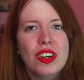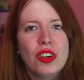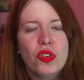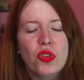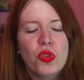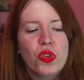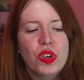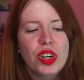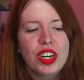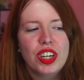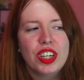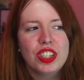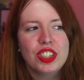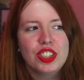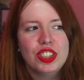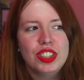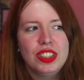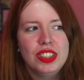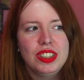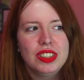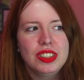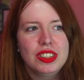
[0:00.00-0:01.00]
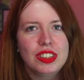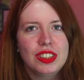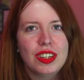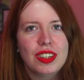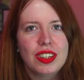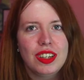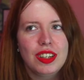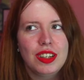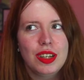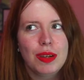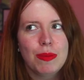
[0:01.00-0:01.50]
where she's
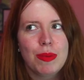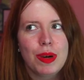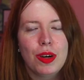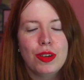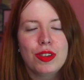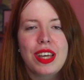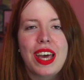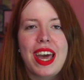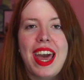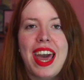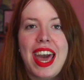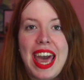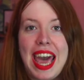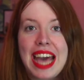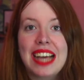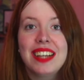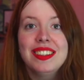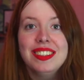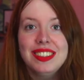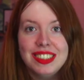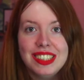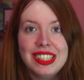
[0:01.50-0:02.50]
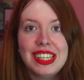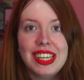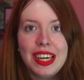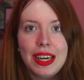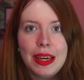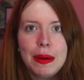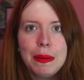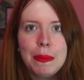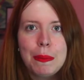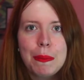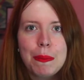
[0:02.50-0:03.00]
talking about
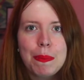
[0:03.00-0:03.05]
anxiety.